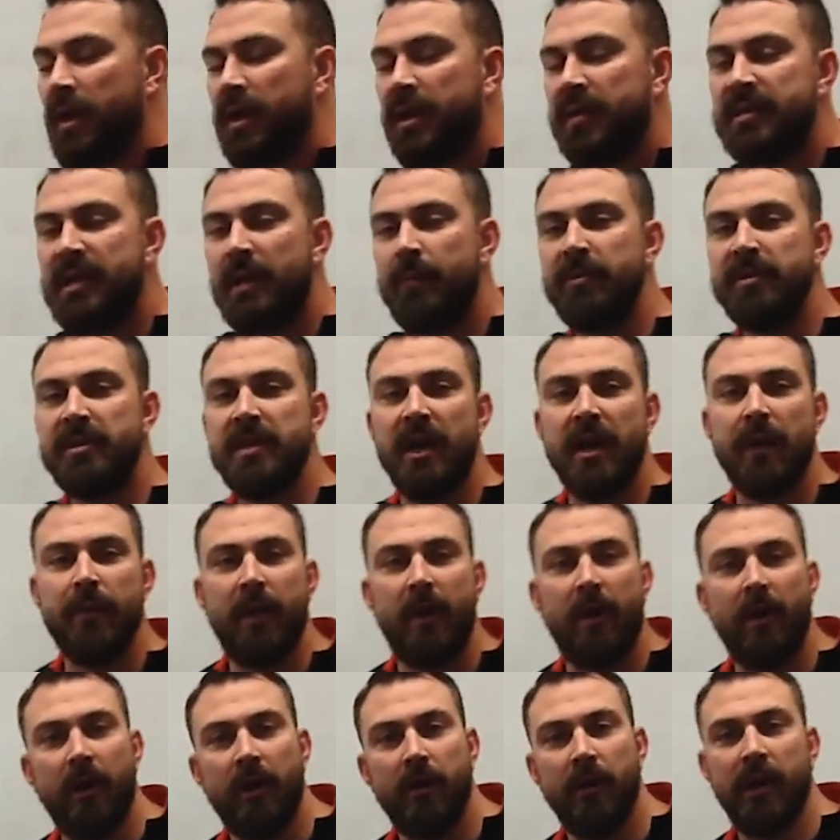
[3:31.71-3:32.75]
So anytime we talk
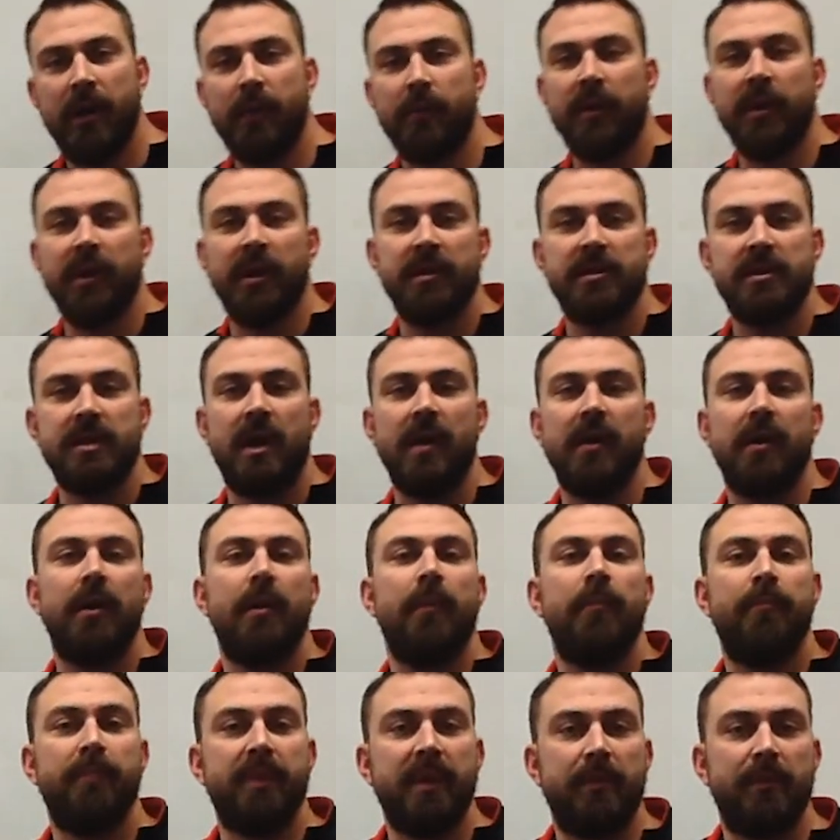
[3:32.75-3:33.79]
about heart rate, we're going to
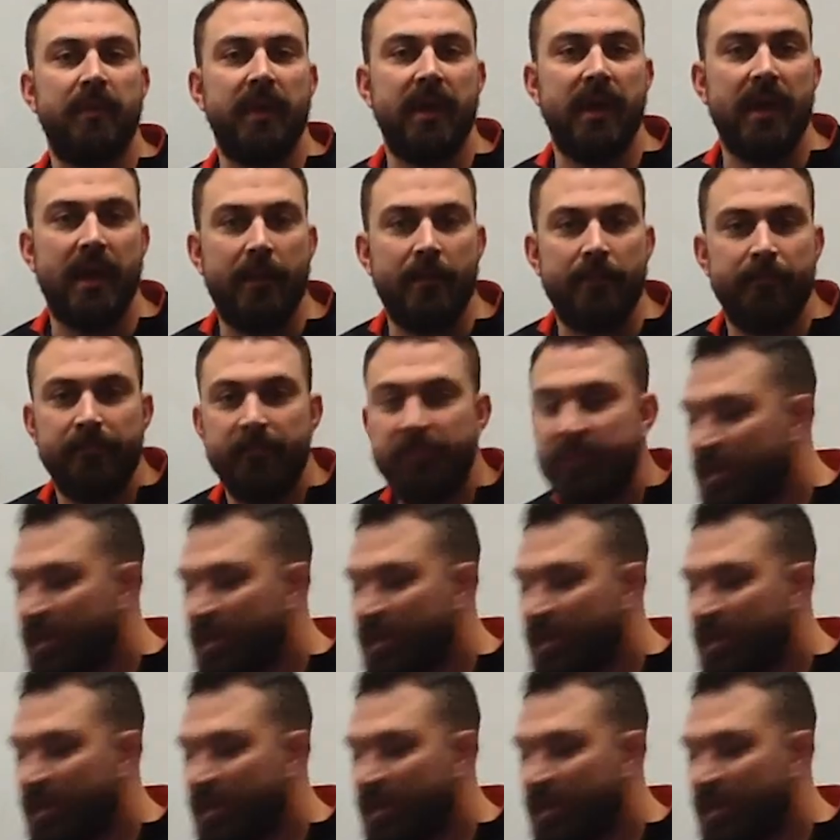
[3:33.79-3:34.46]
talk BPM.